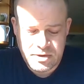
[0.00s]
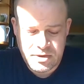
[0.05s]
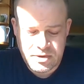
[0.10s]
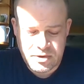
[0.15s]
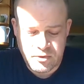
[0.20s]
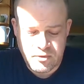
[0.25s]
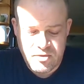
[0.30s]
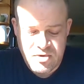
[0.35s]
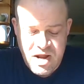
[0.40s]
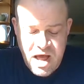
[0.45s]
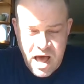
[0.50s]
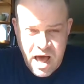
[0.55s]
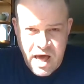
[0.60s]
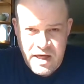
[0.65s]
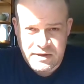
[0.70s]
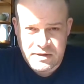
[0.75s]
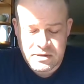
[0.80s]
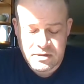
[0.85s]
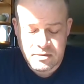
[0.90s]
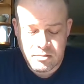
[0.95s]
Do
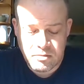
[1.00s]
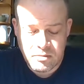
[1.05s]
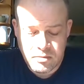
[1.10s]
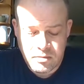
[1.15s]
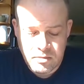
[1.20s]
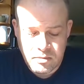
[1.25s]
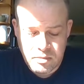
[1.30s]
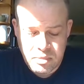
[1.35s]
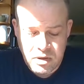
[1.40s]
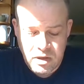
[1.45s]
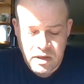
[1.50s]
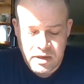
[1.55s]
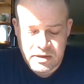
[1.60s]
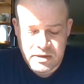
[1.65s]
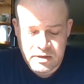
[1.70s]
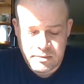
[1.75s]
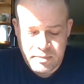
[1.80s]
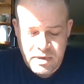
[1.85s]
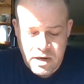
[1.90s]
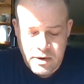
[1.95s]
not
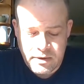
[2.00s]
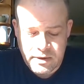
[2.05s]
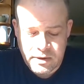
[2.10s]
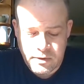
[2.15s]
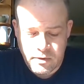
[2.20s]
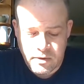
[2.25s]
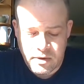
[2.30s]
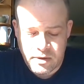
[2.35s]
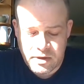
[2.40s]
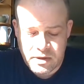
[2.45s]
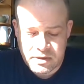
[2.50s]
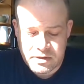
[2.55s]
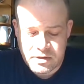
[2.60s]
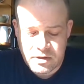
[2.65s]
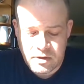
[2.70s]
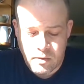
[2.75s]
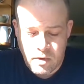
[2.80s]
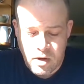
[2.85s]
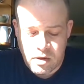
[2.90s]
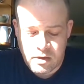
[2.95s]
plug the power cord into
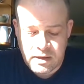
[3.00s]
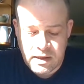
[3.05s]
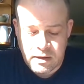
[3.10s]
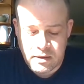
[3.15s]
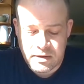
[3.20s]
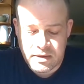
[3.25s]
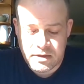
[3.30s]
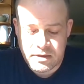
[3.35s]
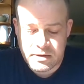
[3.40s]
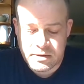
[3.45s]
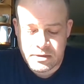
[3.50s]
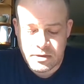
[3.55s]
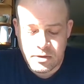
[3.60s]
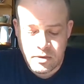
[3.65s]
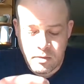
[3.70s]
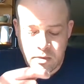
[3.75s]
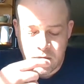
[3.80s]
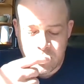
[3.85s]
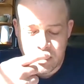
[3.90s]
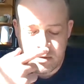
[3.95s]
the wall outlet until the
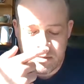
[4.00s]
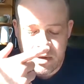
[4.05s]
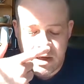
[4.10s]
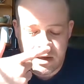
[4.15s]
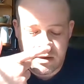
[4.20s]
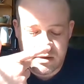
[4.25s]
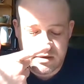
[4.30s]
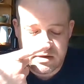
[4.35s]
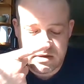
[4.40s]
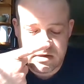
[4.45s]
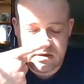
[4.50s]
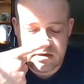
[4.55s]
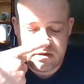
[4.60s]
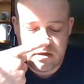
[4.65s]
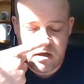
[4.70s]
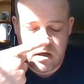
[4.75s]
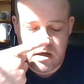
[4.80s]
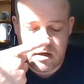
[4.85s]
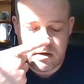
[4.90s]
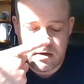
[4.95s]
water bottle is
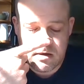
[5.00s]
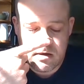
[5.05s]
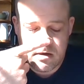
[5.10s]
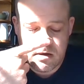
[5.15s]
installed.